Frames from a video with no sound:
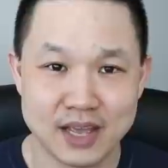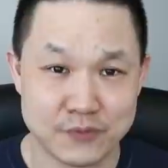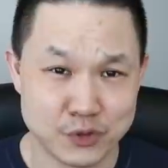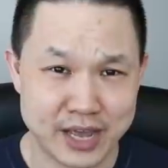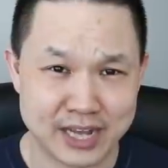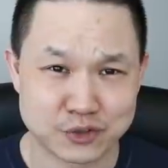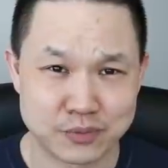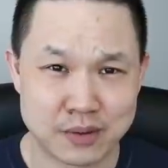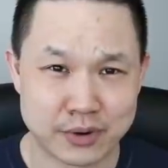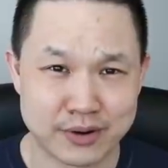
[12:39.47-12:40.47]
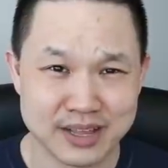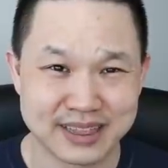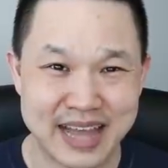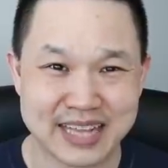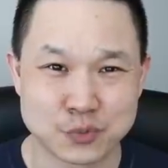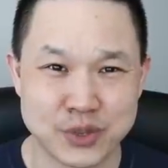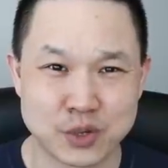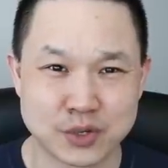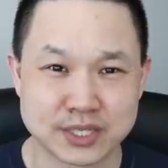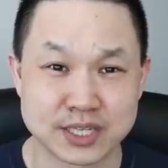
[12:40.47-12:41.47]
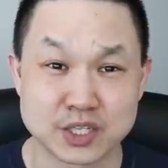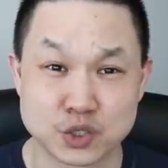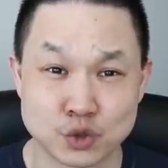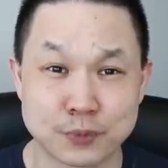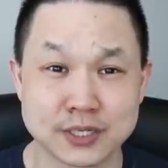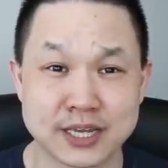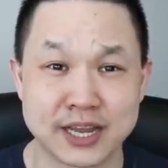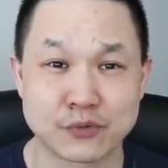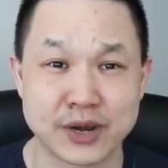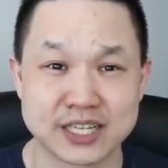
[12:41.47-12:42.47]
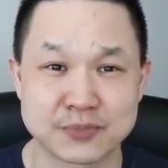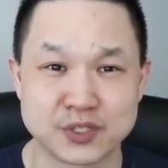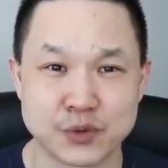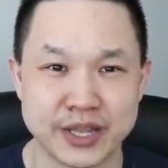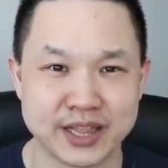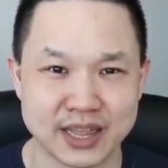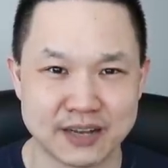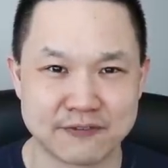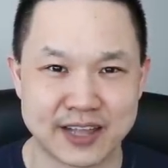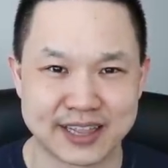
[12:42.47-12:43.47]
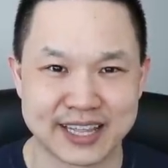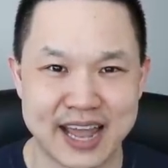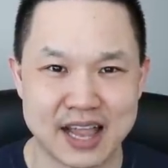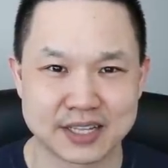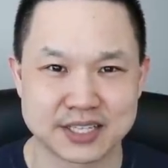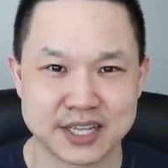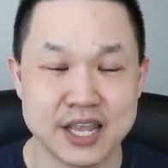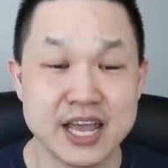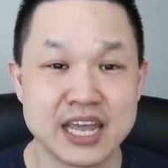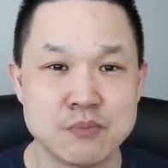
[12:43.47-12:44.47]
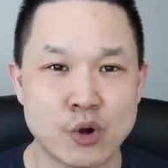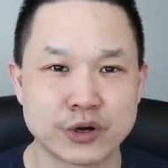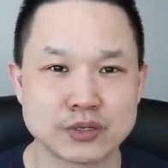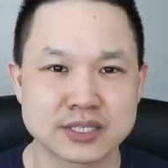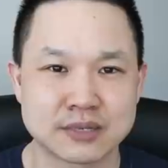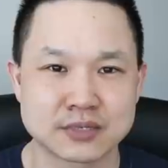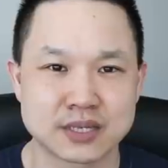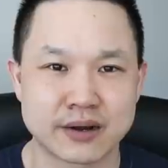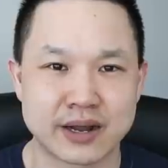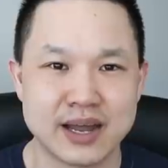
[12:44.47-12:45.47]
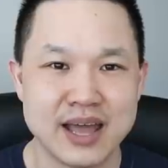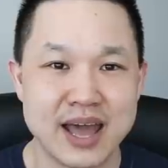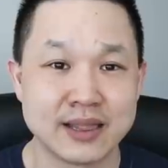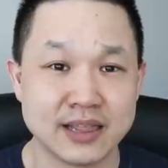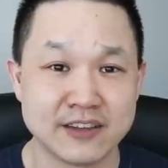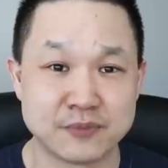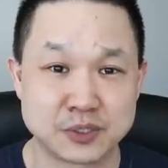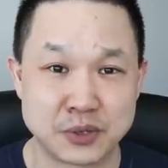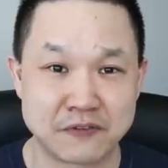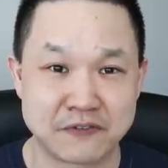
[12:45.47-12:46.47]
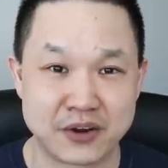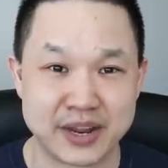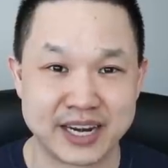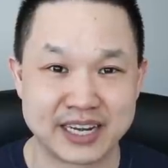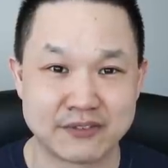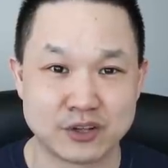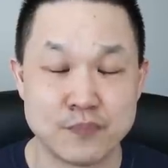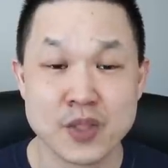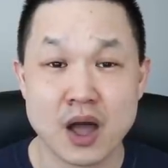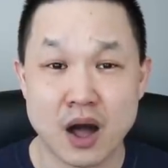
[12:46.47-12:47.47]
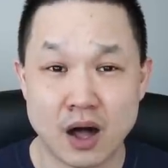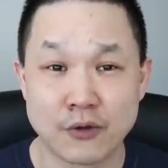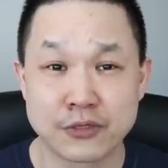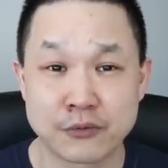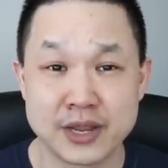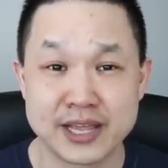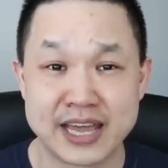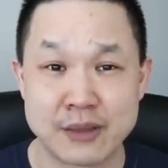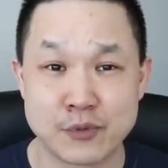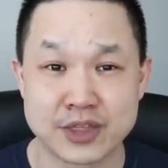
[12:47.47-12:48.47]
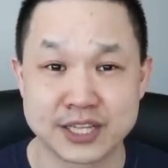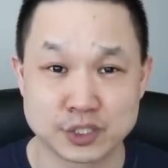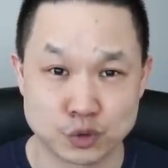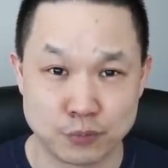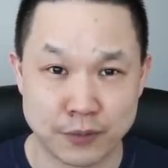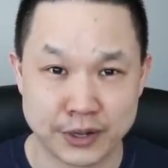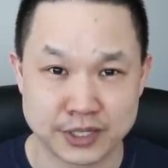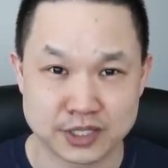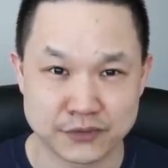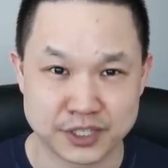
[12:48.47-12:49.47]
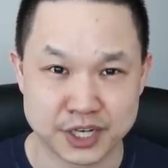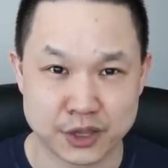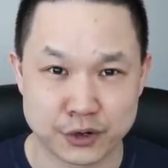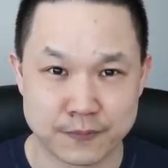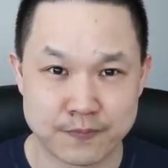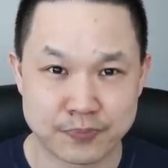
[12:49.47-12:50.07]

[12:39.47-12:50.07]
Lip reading: If you guys remember, last week was a super tight race between Love Like the Galaxy, Immortal Samsara, and Love Between Fairy and Devil. All three came within 2 points of each other.